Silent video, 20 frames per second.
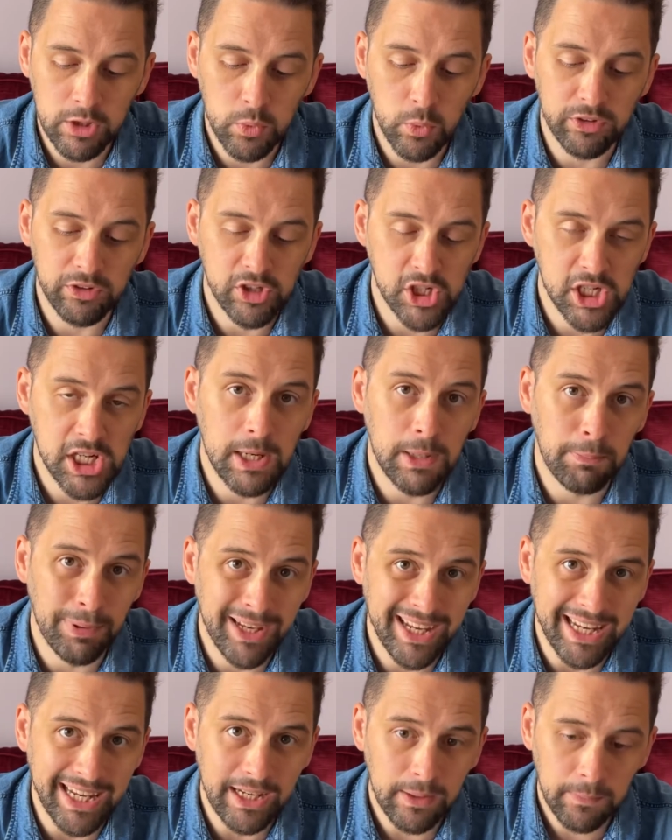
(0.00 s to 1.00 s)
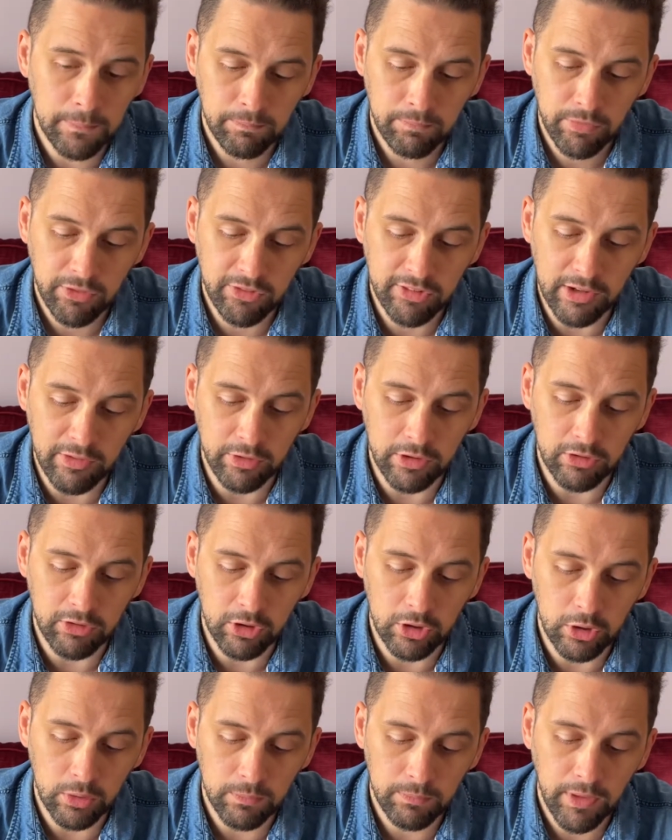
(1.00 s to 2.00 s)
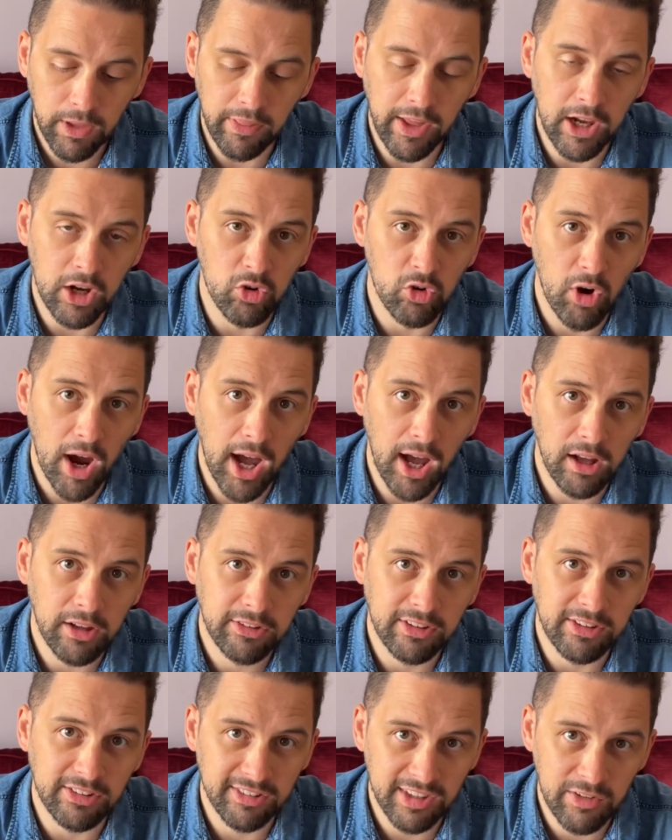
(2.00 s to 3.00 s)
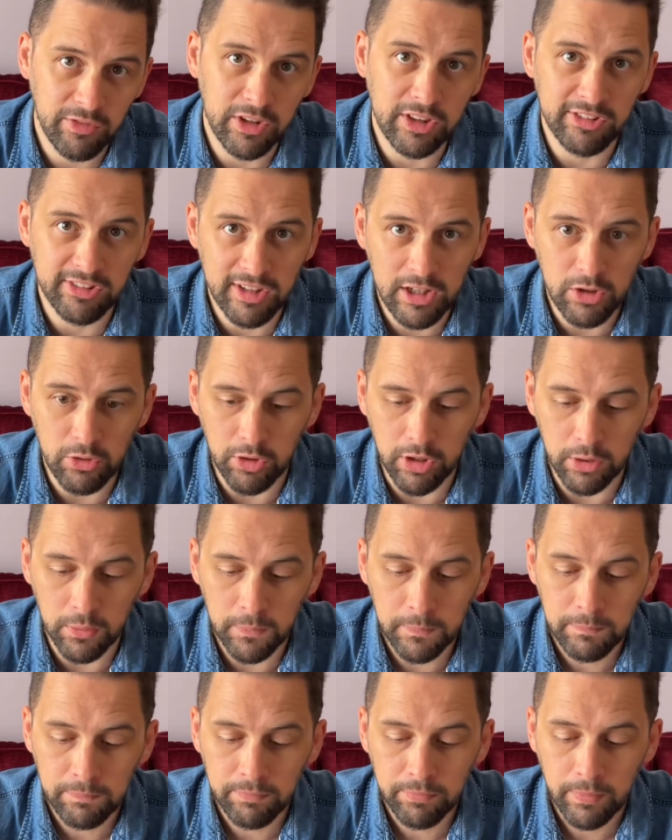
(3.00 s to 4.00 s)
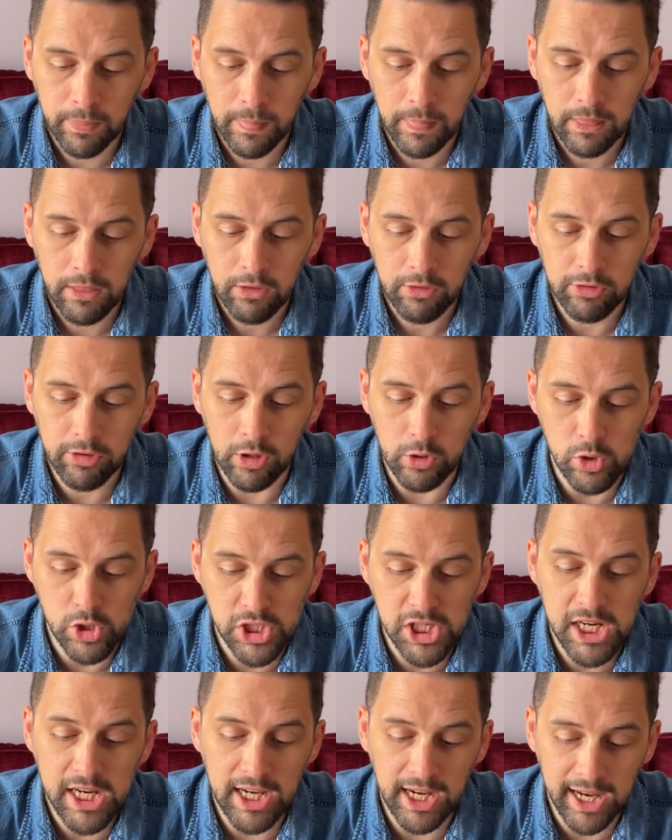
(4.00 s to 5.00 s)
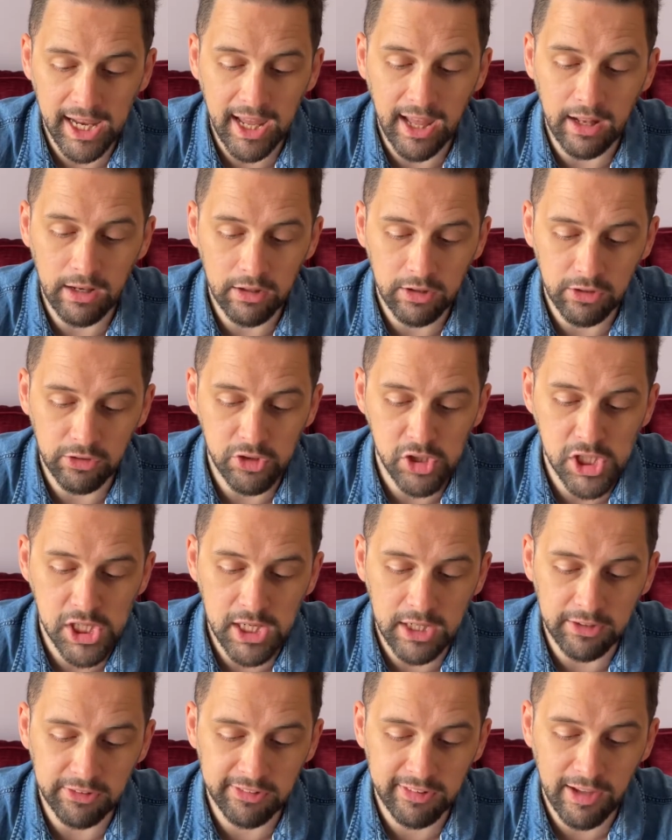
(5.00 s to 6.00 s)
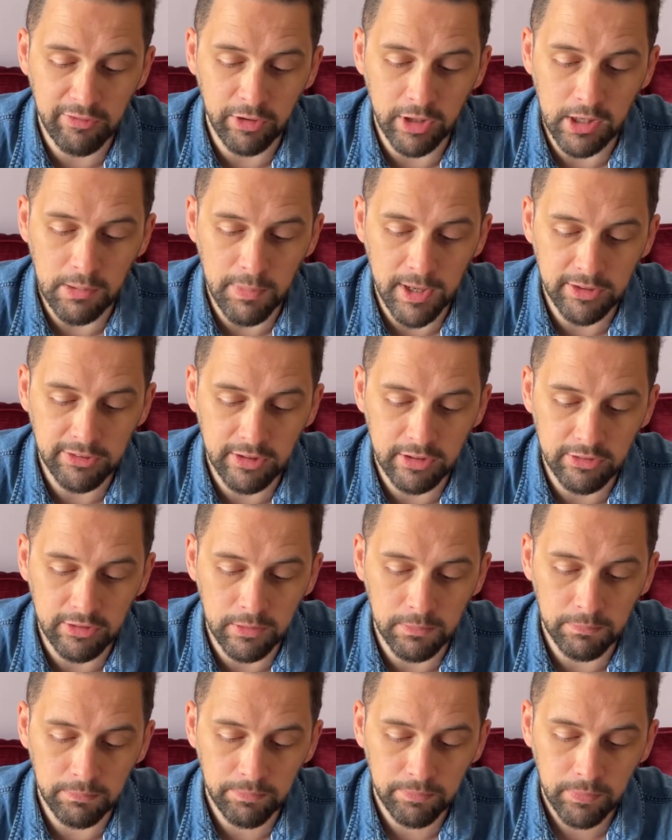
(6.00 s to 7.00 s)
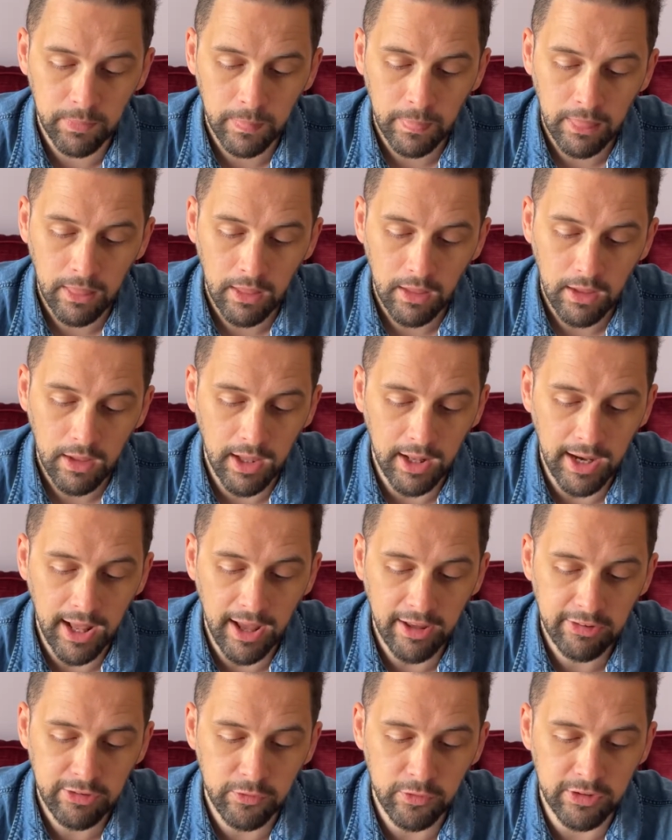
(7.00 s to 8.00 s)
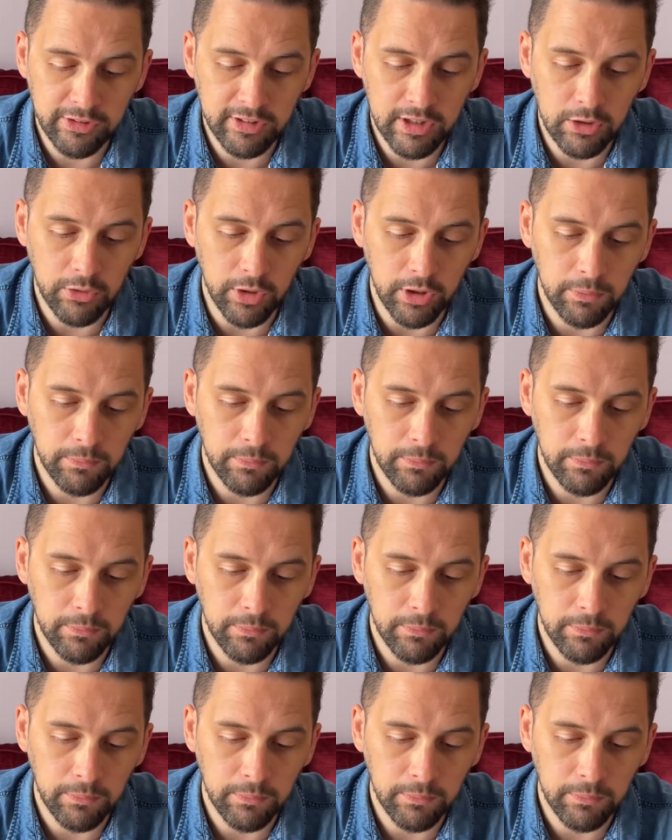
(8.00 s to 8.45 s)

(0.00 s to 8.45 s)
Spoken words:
was GB, 7-2, and then Grass is 7-0, so G again, because G is 7 in my system, and S for 0.